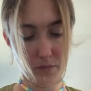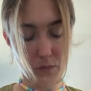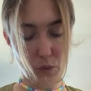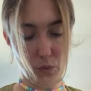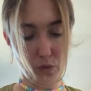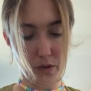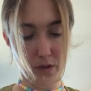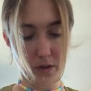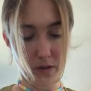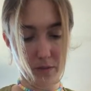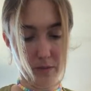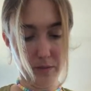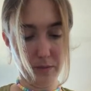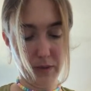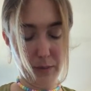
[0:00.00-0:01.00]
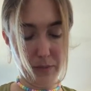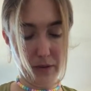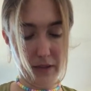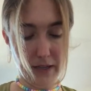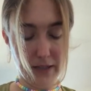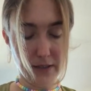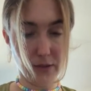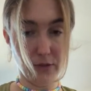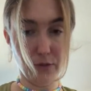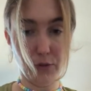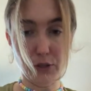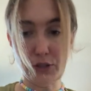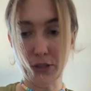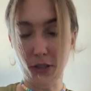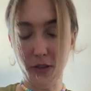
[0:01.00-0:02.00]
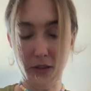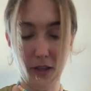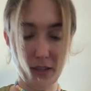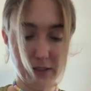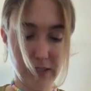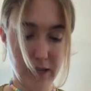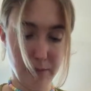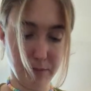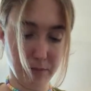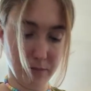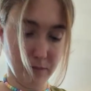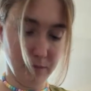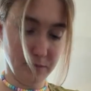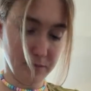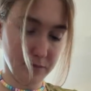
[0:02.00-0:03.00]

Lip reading: Or people let unfortunate things happen.